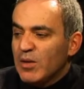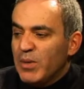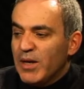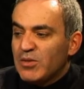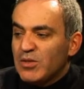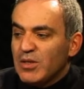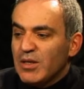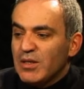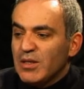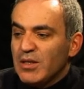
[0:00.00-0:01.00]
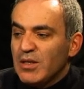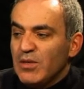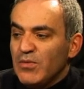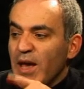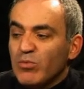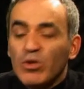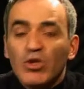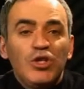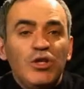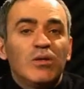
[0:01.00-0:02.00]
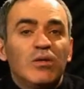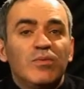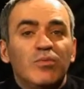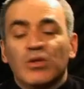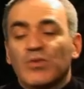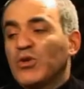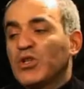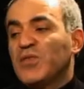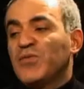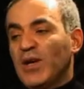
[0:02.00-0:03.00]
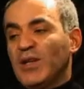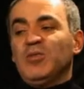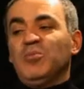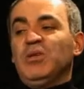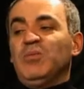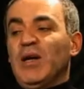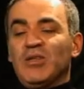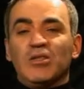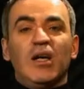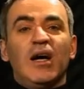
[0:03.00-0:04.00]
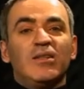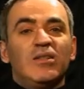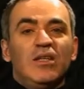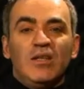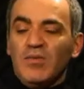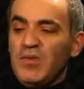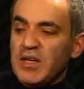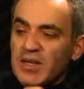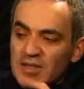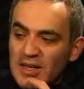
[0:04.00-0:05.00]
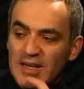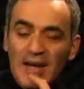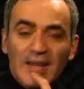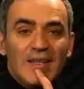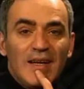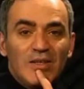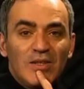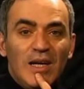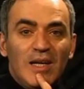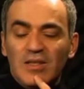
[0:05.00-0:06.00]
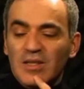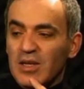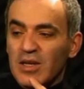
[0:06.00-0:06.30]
But in fact, when Shirov was first confronted by this line in Vikhanzé 1999,